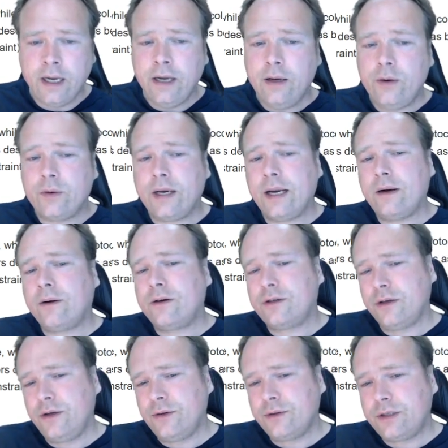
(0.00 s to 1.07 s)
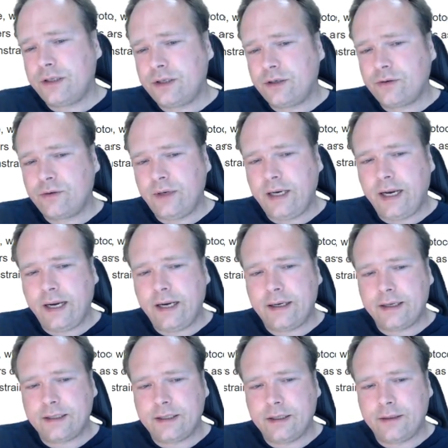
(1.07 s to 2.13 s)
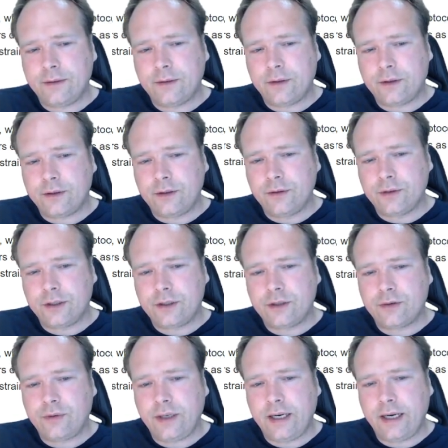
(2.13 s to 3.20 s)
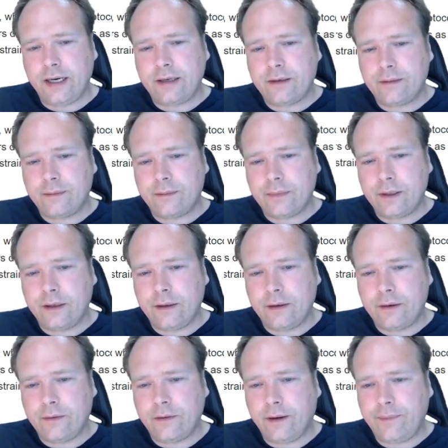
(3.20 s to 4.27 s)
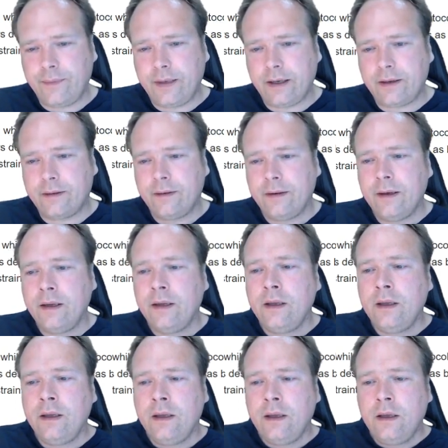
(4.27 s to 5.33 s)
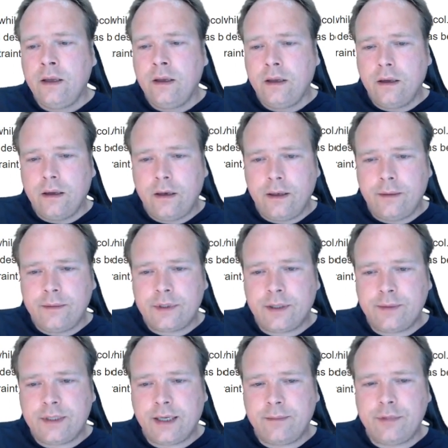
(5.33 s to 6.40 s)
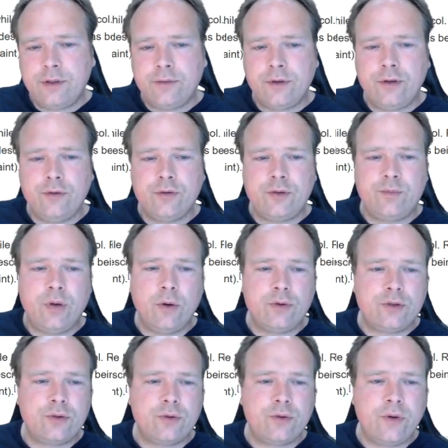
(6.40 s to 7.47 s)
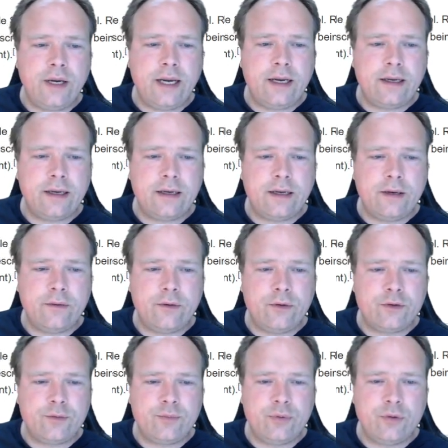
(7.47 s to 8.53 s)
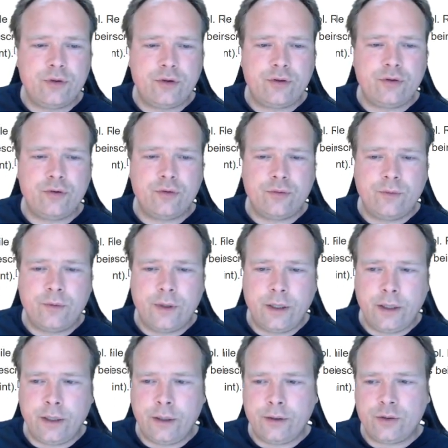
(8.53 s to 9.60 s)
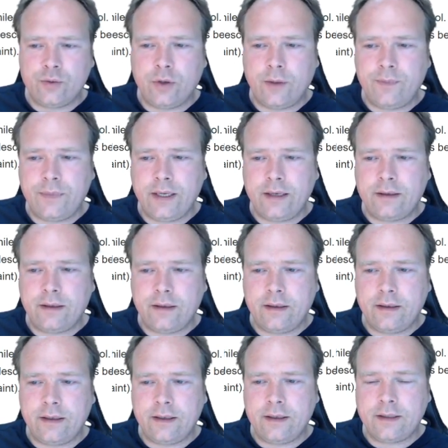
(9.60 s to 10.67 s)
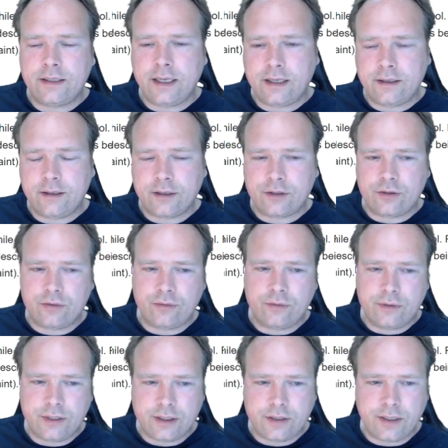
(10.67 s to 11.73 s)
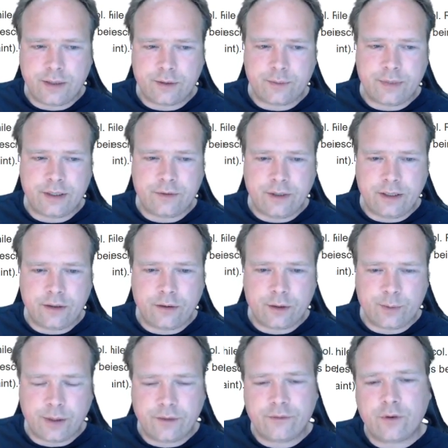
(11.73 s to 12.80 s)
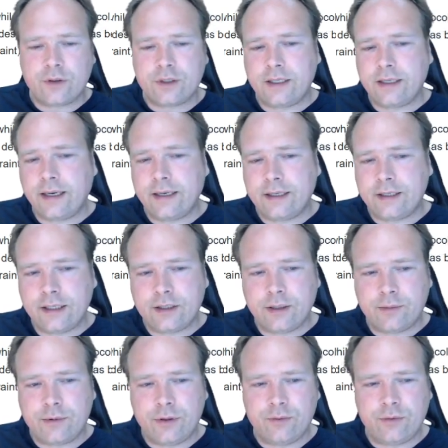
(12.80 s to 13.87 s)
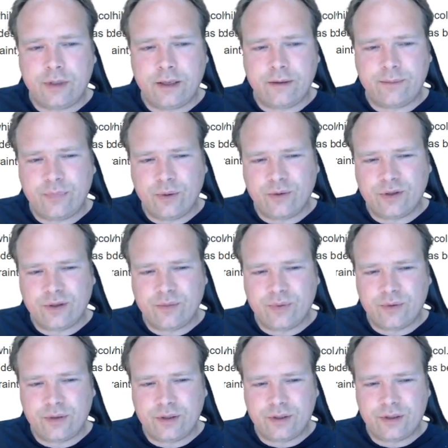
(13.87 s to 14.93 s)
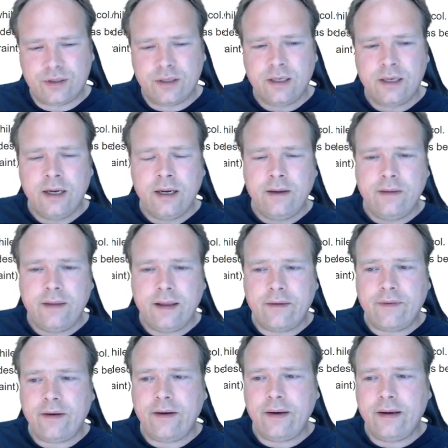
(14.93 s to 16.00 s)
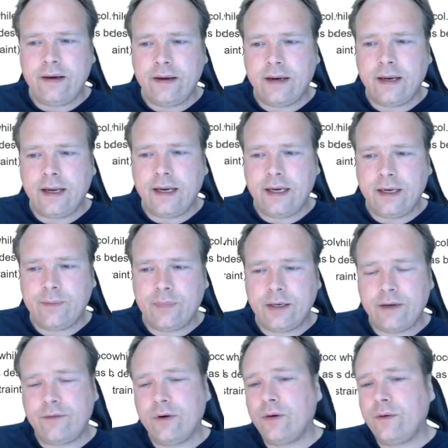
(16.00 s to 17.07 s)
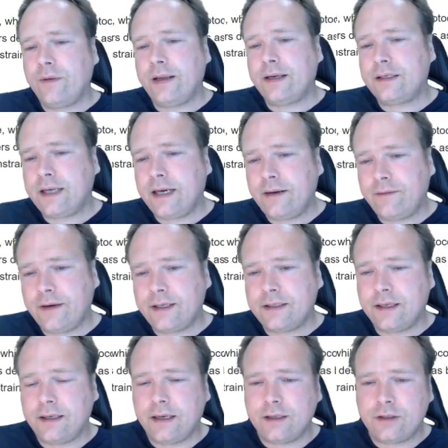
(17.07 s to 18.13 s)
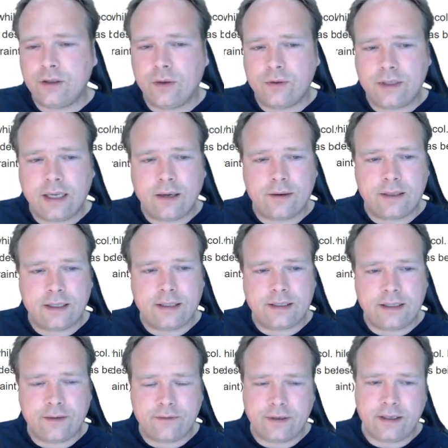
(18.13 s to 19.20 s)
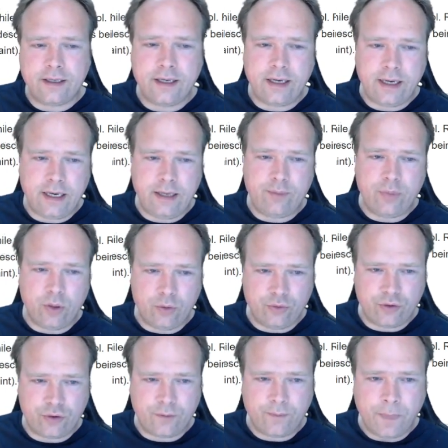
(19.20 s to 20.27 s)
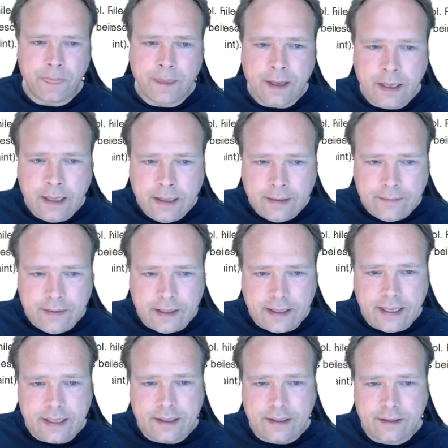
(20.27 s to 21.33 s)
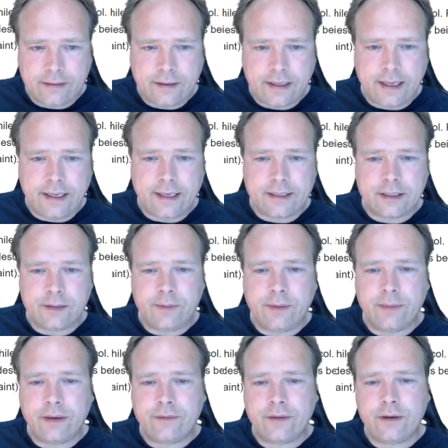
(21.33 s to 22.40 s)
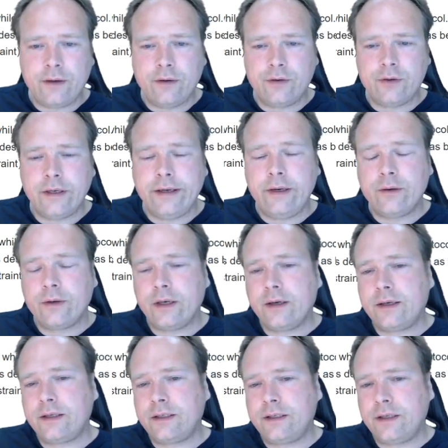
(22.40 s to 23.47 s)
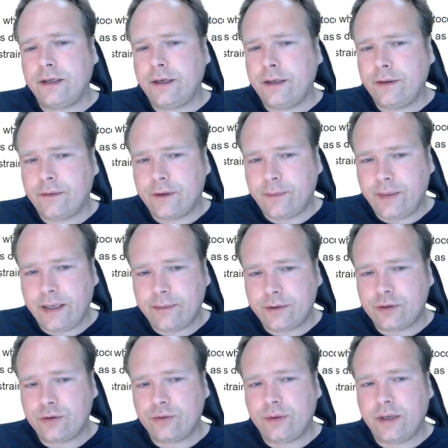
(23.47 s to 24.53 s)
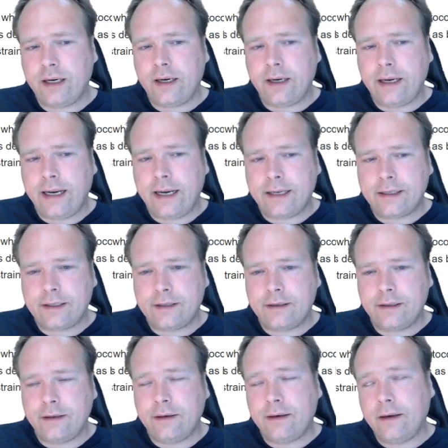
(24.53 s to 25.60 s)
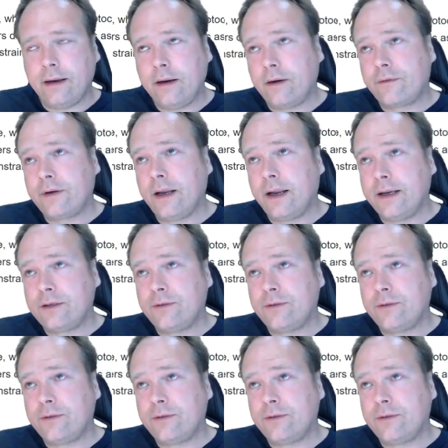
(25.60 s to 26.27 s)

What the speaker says: You can also use it to create. Actually, you can also use it to create the object. Sometimes you would use post to create, and then you would use put to update it instead, just to distinguish between those. But of course, again, it's up to you. The post and puts, they are very alike. But if you know there are side effects, then there's no doubt. Then it's definitely a post. The get HTTP method, usually you will not be able to add. A lot of clients